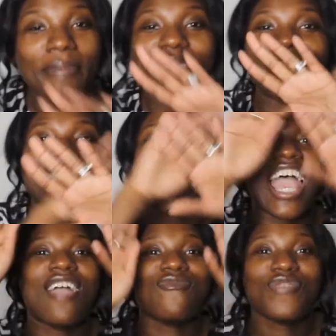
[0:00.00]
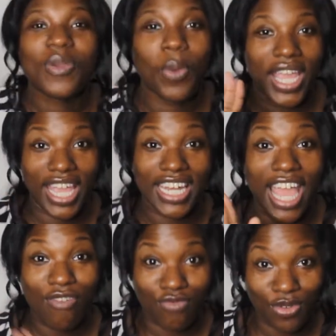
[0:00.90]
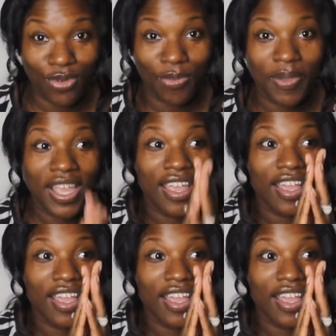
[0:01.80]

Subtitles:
I'm just everywhere in that room